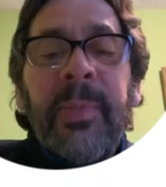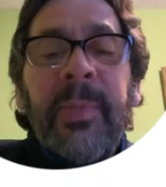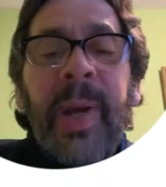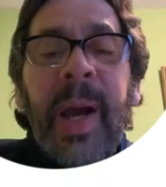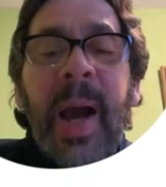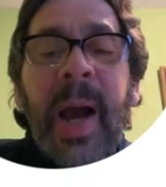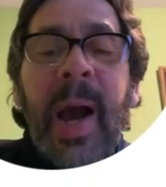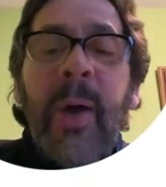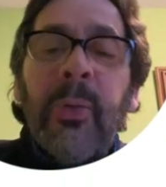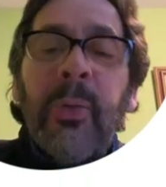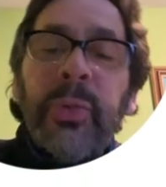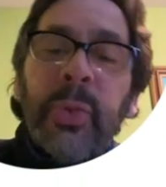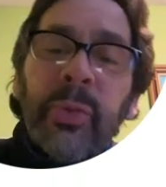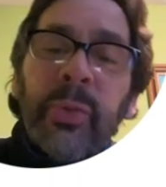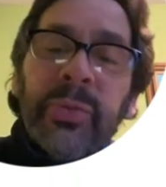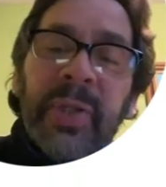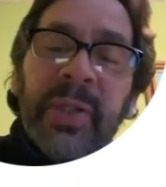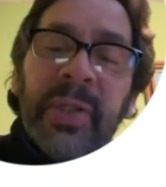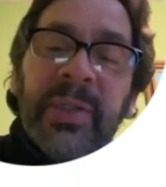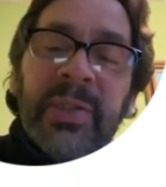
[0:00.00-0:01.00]
How you
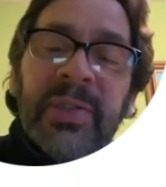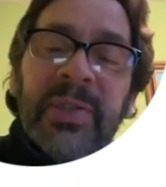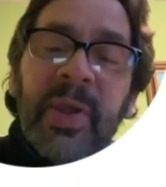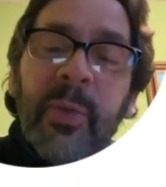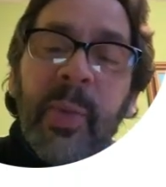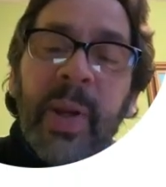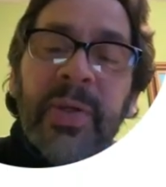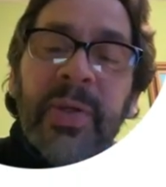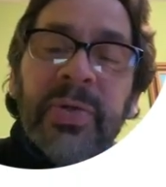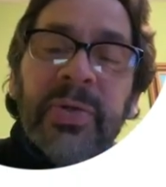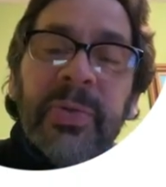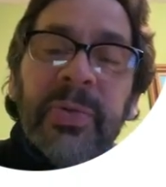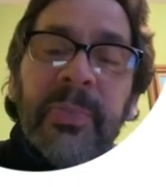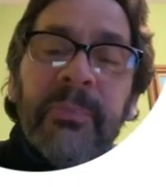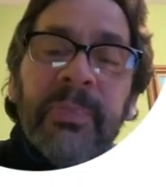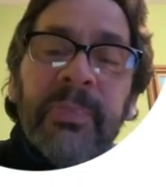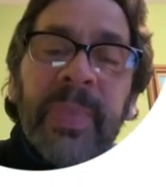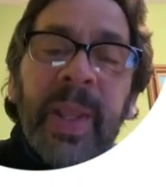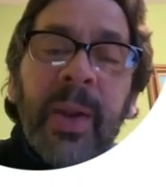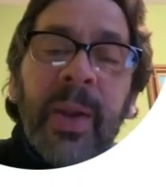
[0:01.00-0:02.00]
obtain this equation?
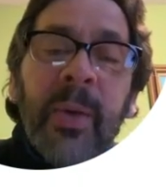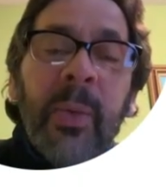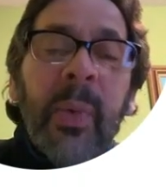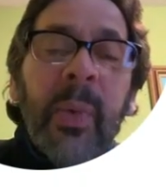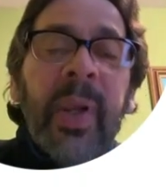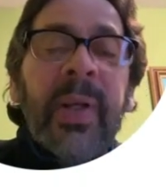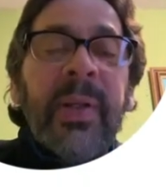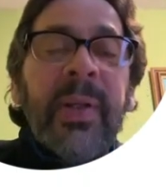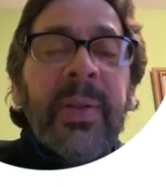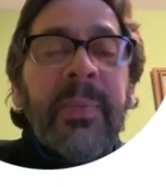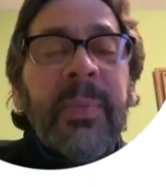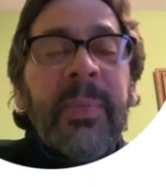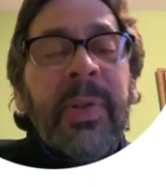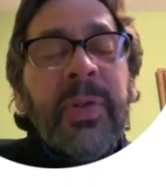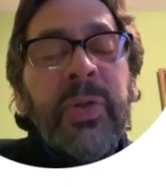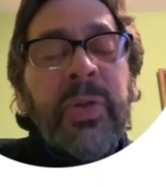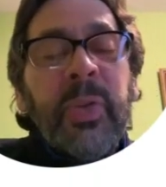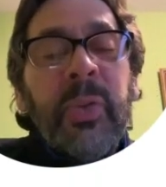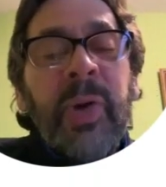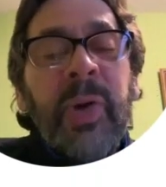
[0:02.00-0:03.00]
Well,
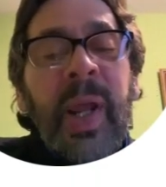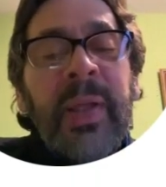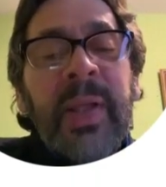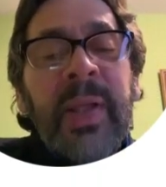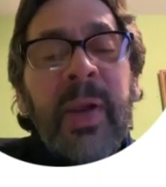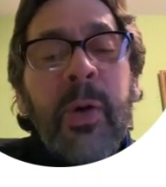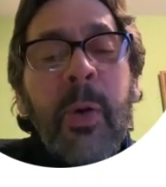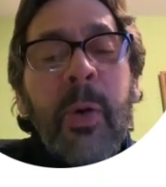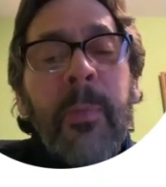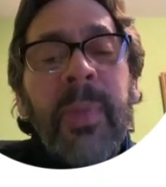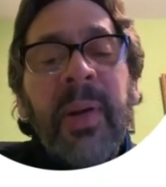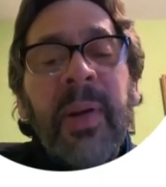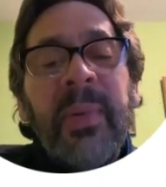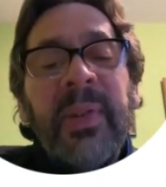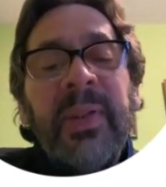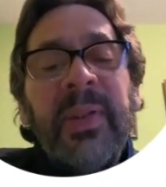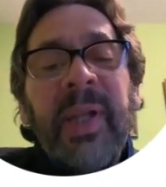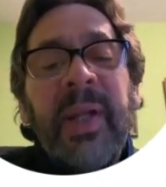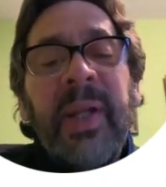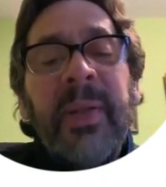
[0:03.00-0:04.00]
you write the
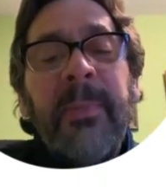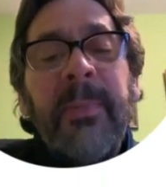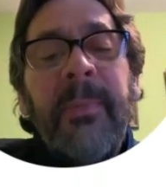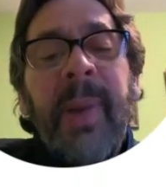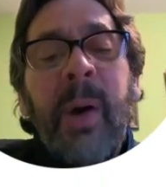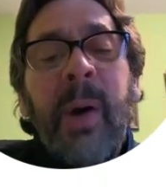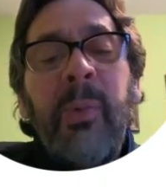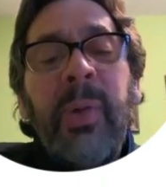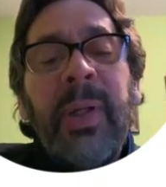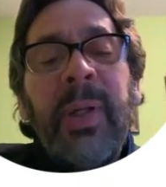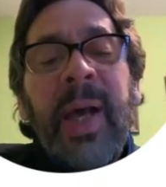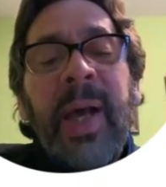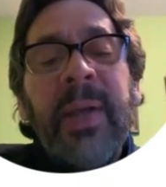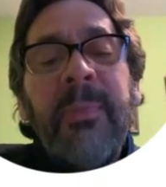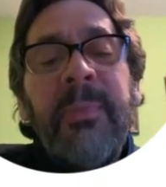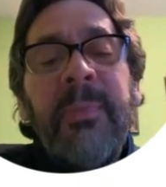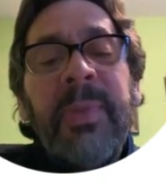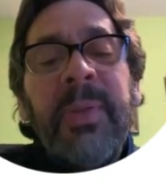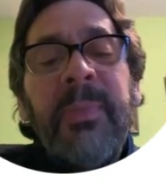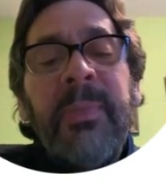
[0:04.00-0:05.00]
complementary
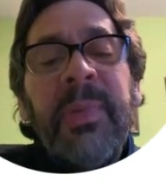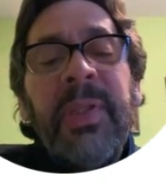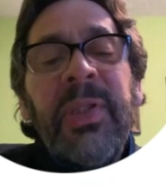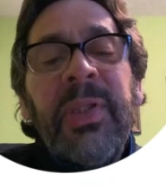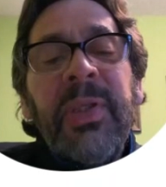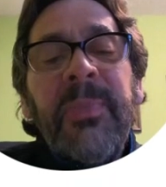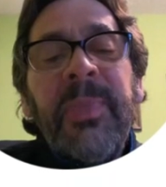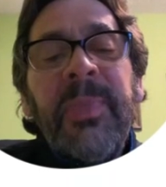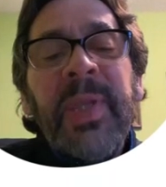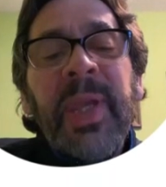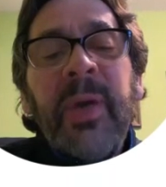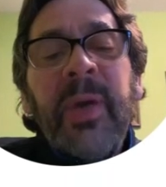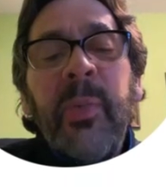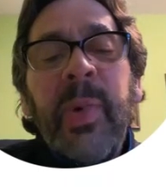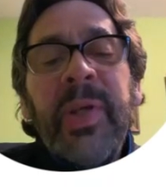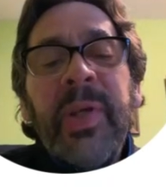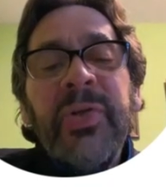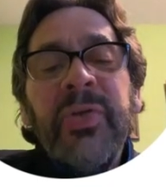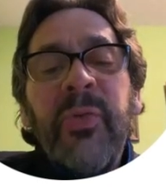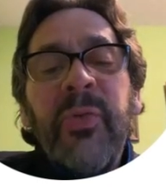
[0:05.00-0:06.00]
Pauli-like PPGP
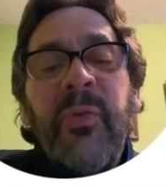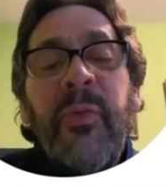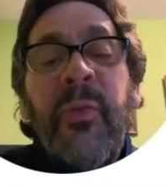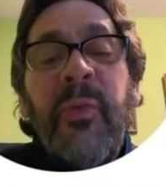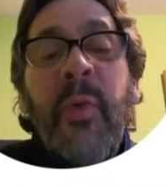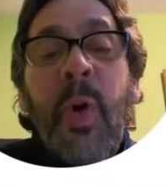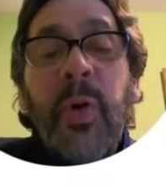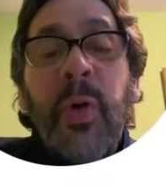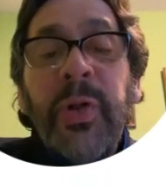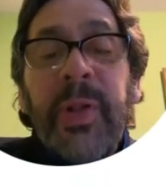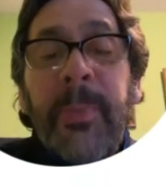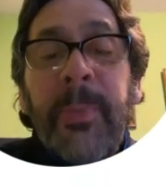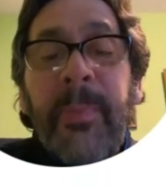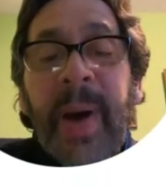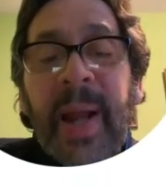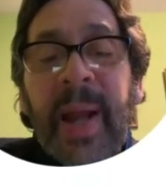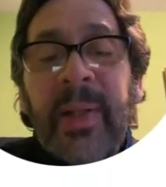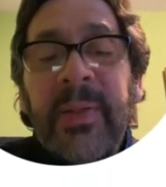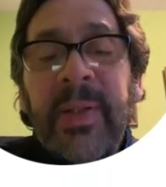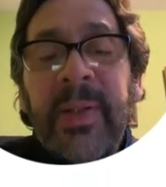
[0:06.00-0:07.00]
equation for the
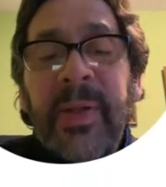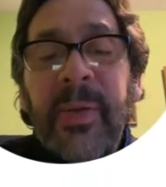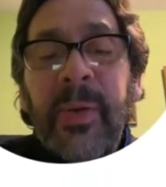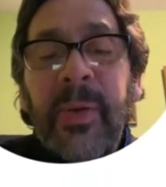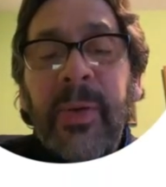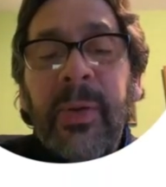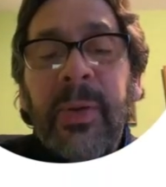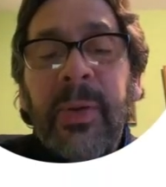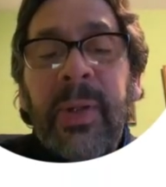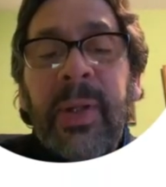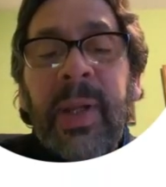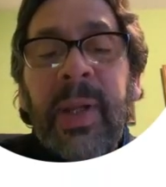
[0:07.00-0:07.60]
particle,